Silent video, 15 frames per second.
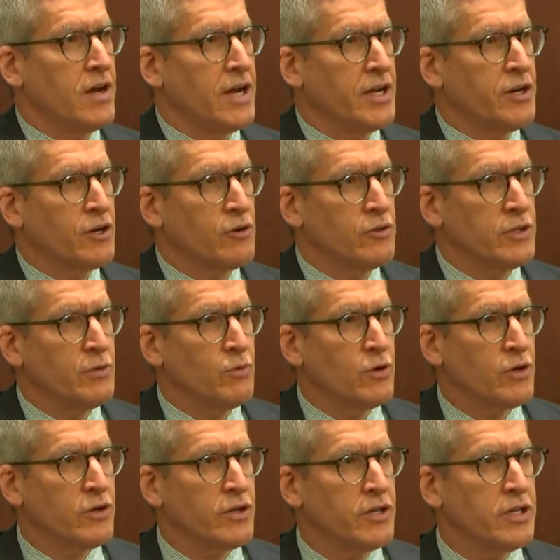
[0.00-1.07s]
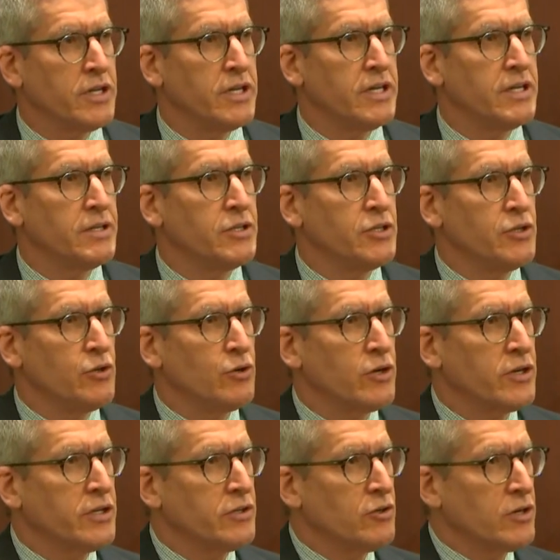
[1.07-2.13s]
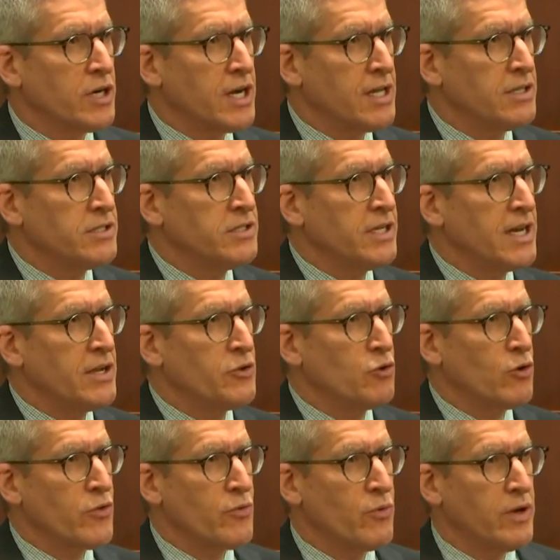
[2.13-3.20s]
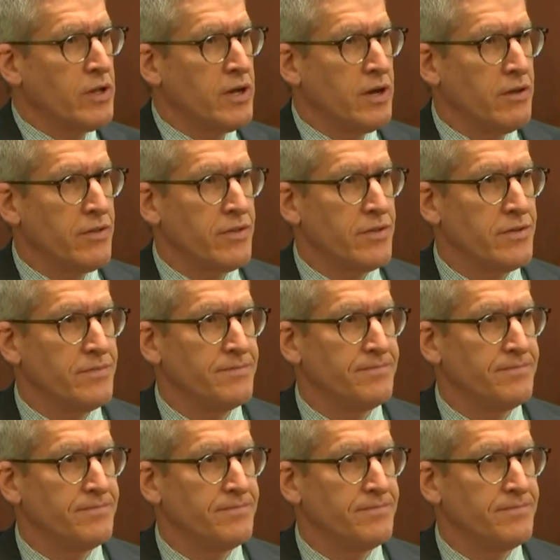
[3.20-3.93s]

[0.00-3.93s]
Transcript: I currently work in New York and Long Island at Northwell Health.